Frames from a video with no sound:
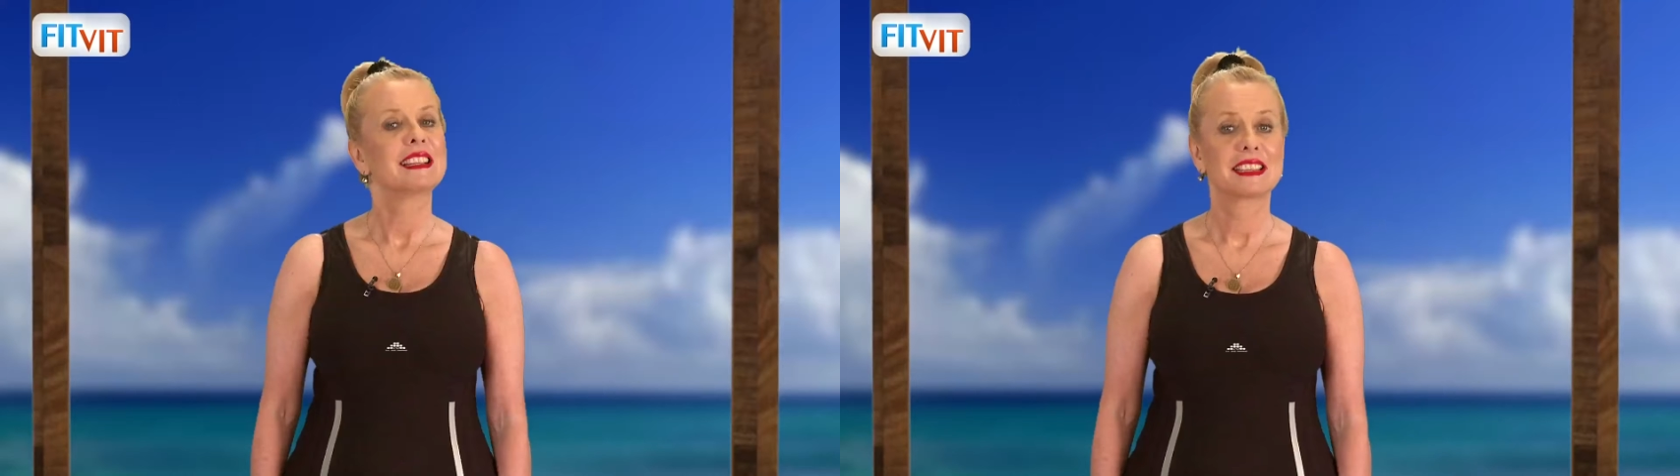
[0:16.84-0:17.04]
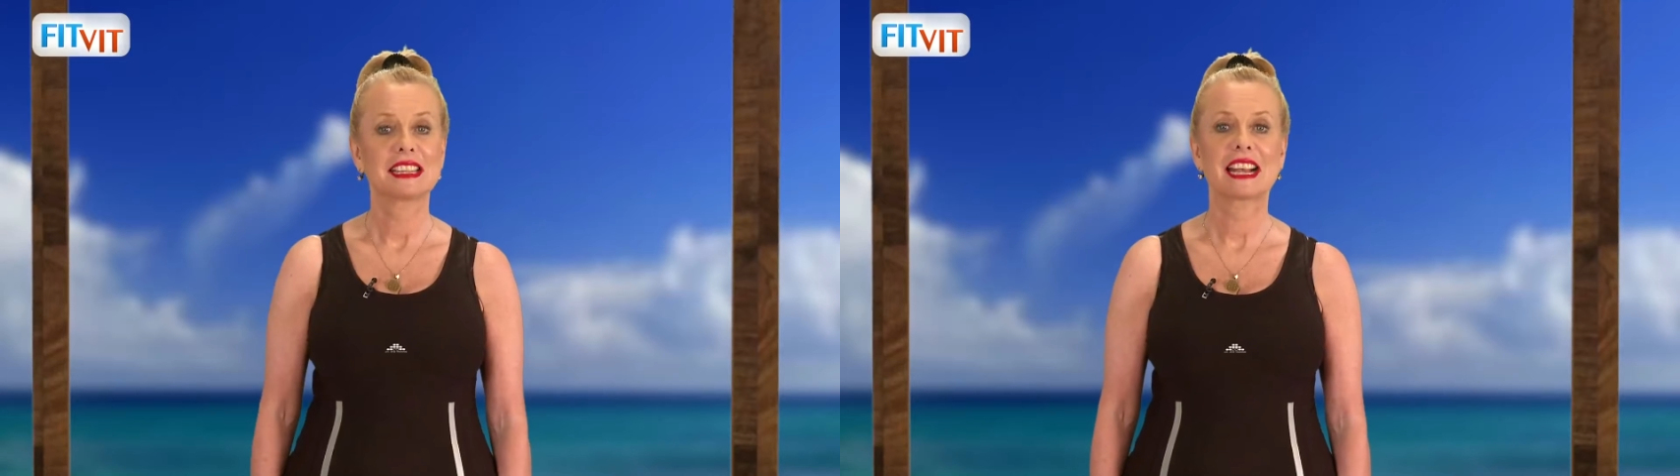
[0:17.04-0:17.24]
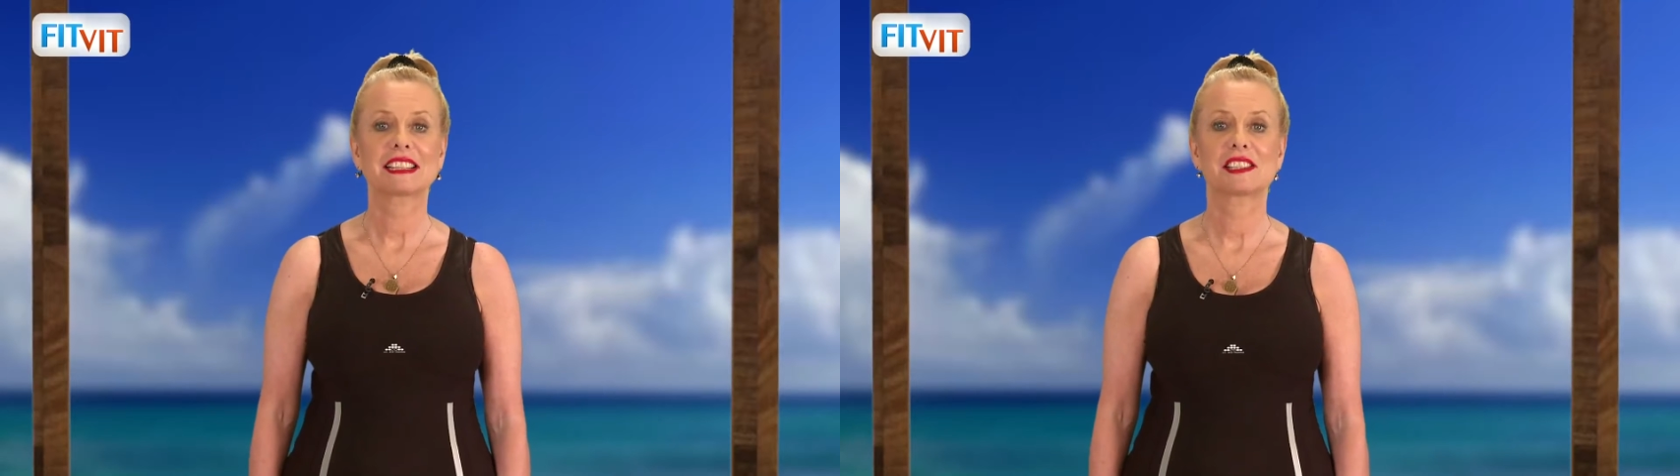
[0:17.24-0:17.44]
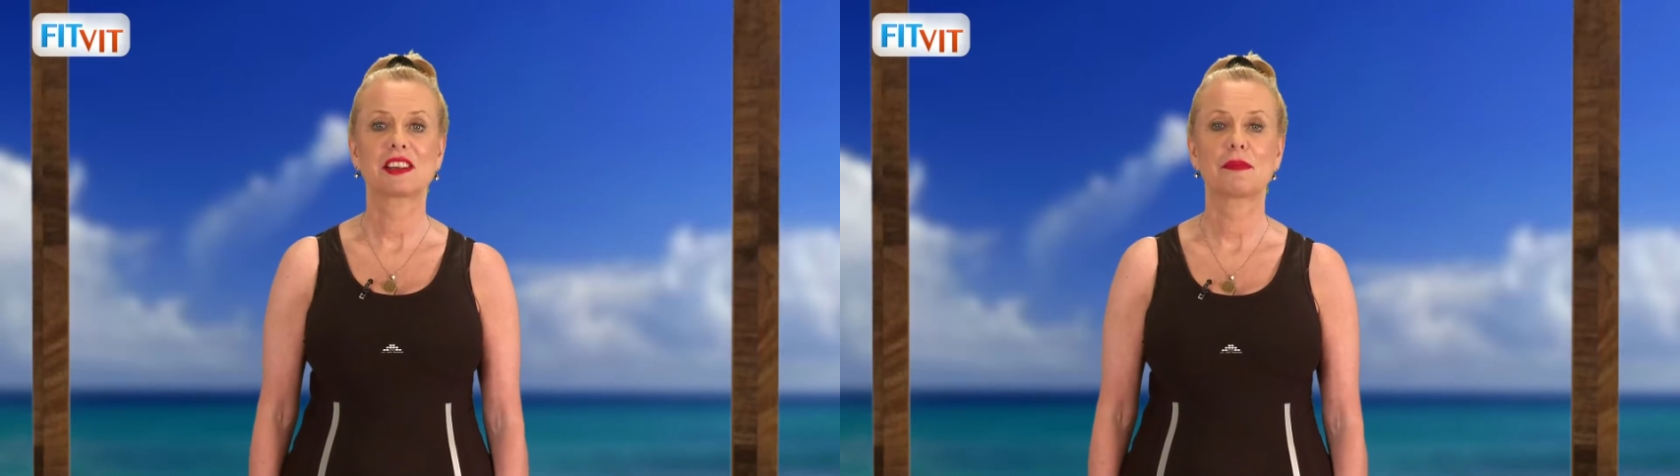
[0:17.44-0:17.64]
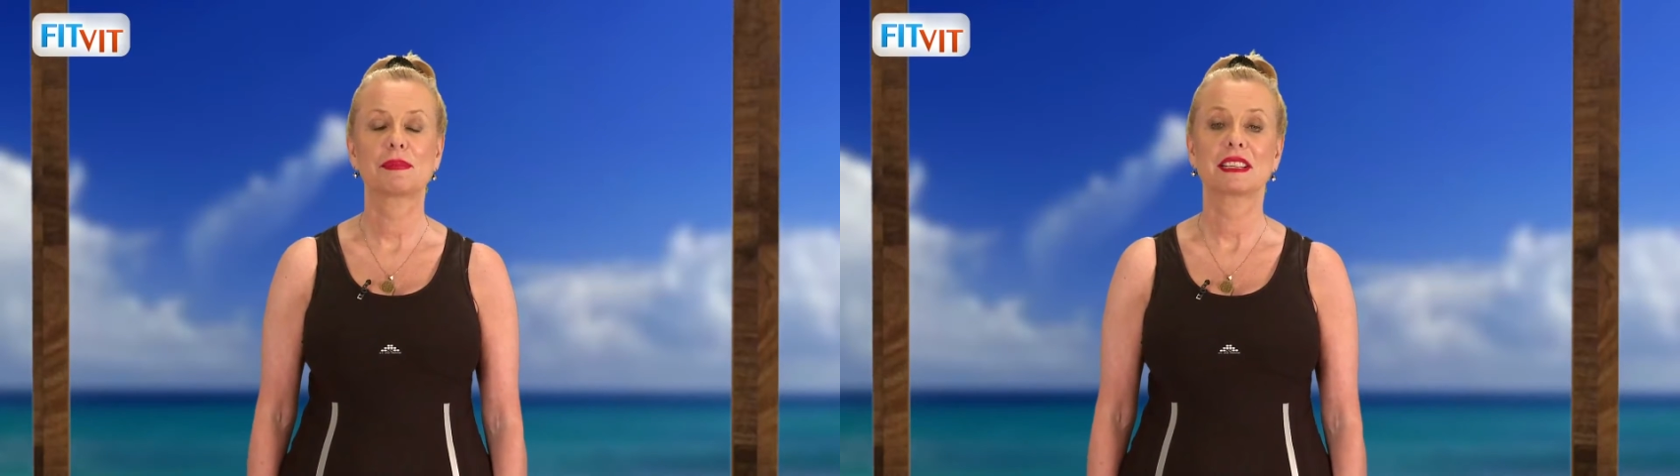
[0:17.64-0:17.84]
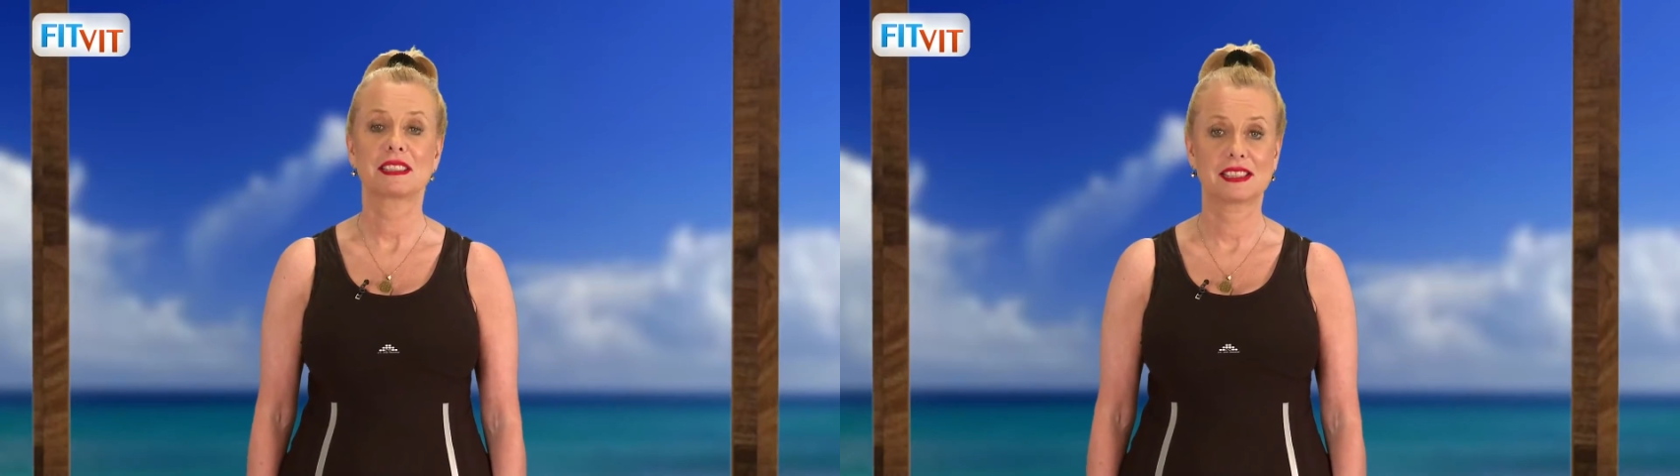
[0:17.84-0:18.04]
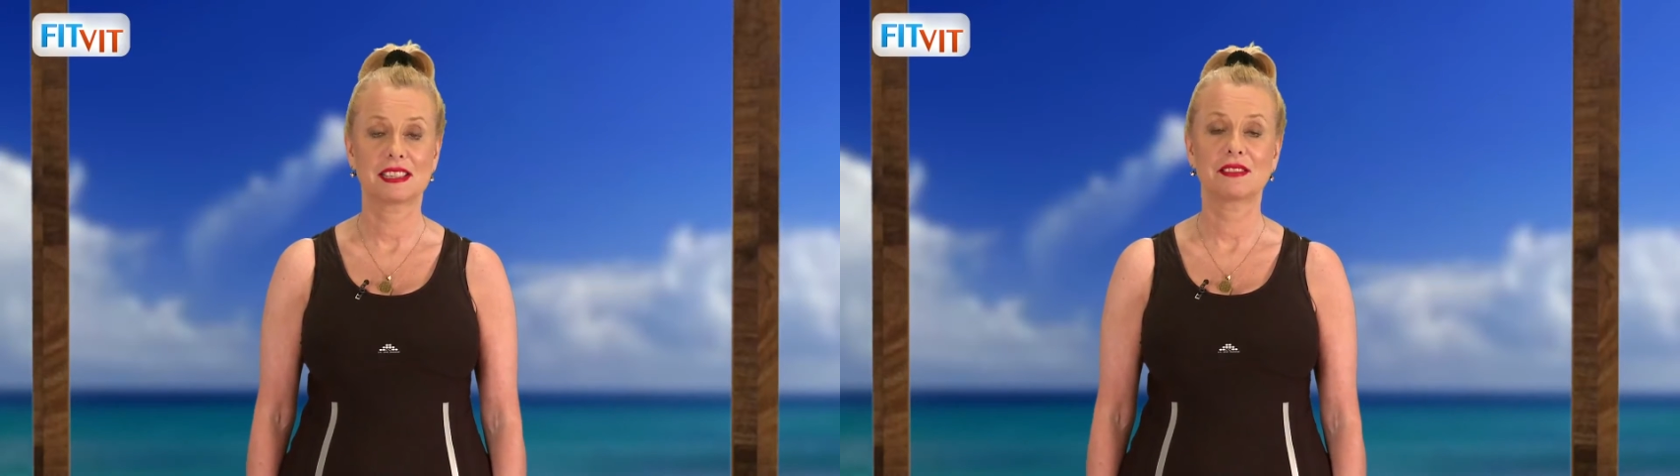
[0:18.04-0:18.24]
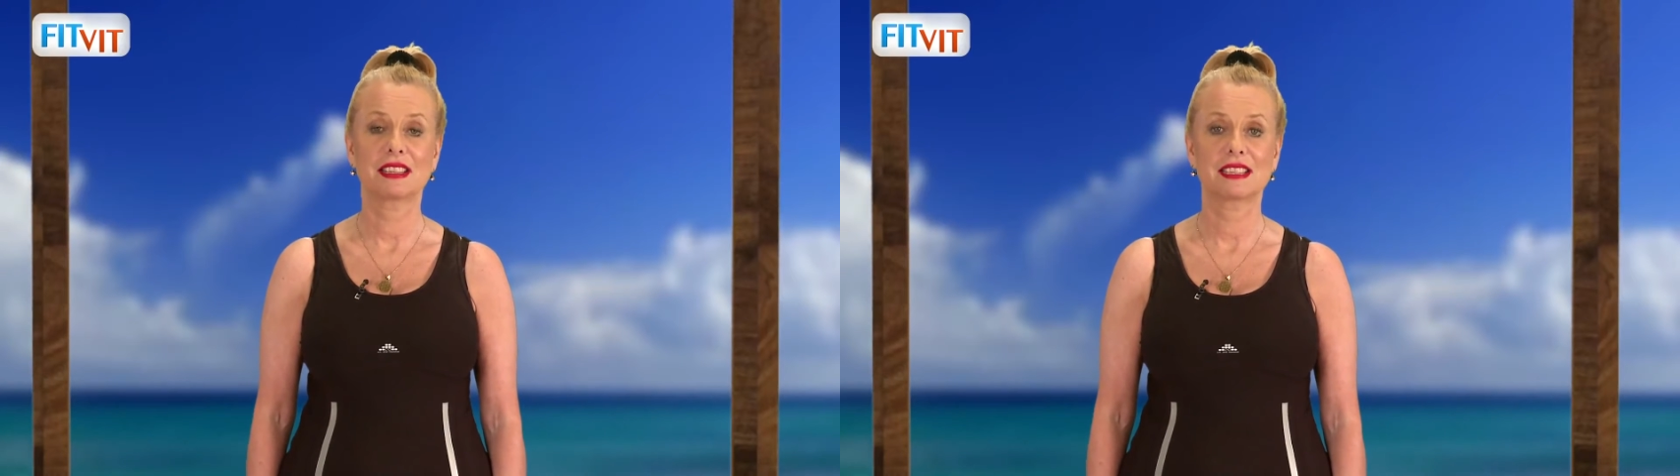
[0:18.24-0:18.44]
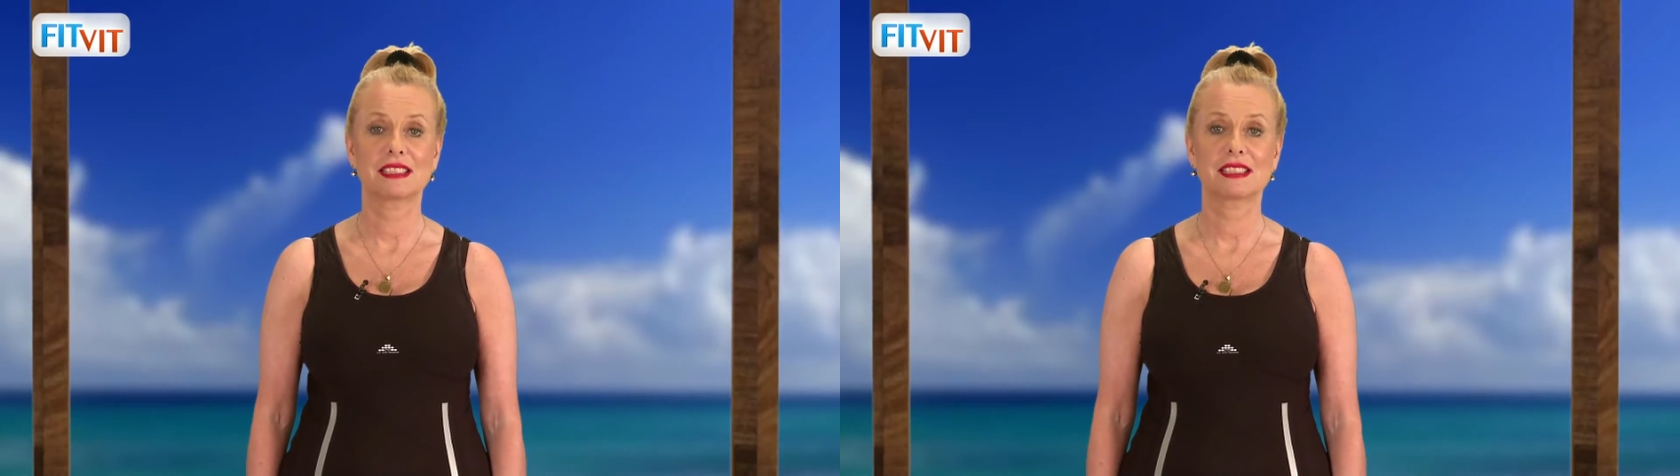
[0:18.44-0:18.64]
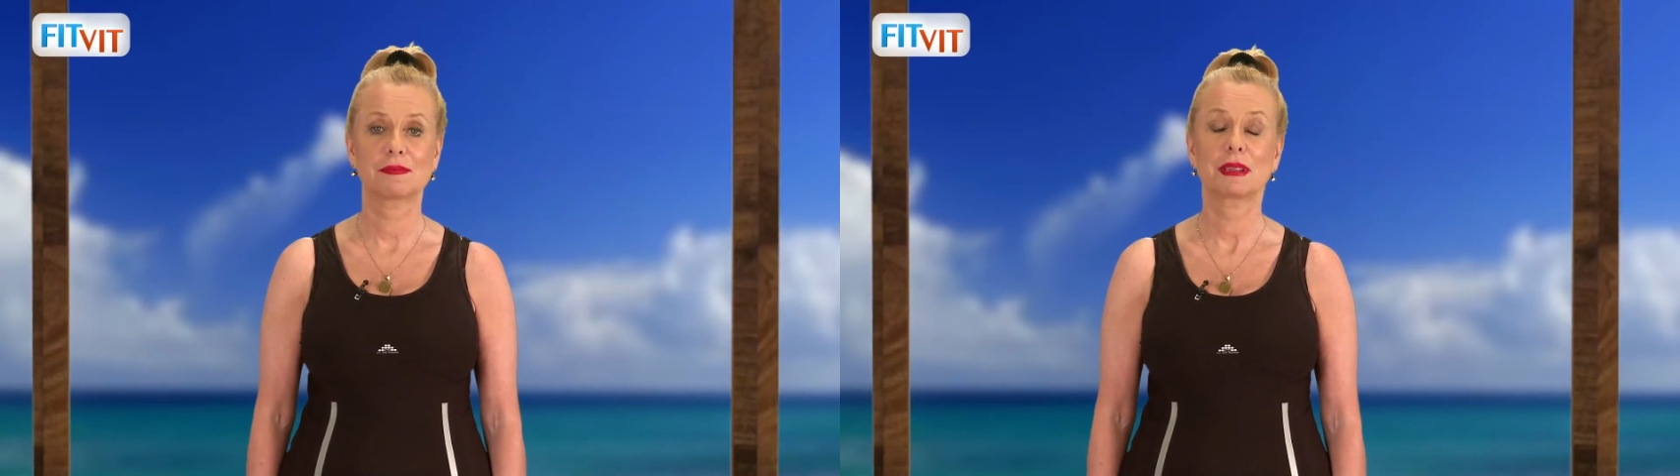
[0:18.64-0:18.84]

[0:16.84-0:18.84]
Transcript: The next topic is serious